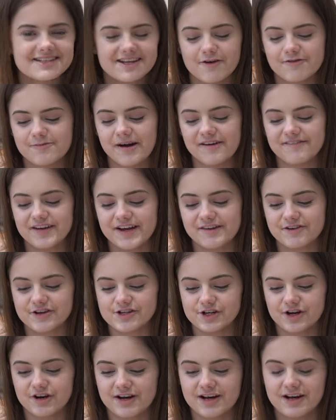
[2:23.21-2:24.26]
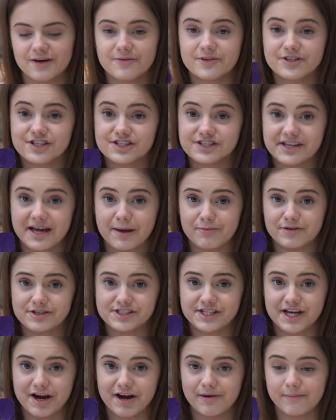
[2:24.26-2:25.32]
of my favourite chocolate, which is
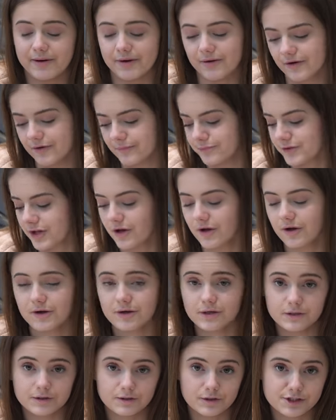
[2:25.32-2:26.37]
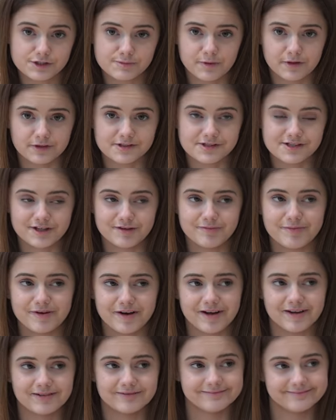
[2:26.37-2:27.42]
Cadbury's Dairy Milk. Not sponsored,
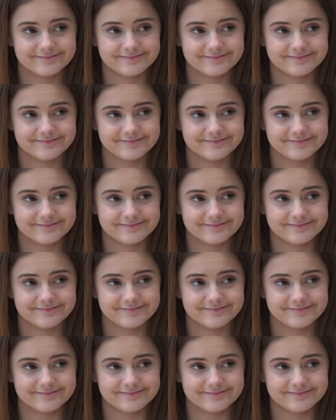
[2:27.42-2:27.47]
but